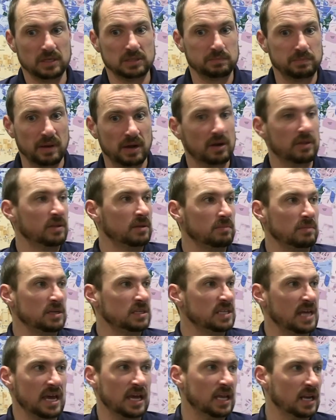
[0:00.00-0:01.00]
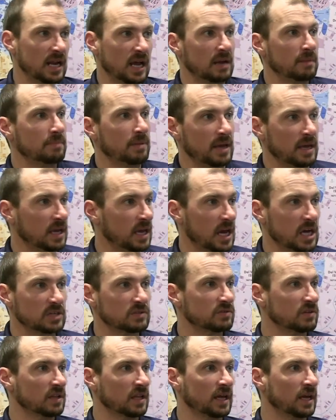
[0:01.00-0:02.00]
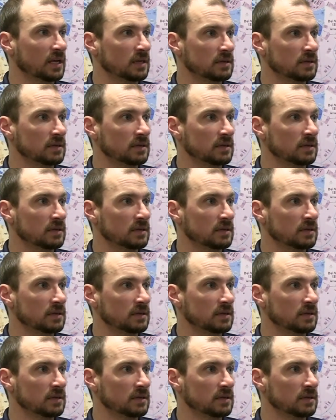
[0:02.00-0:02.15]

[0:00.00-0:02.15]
better than me taking out and paying cash for the land.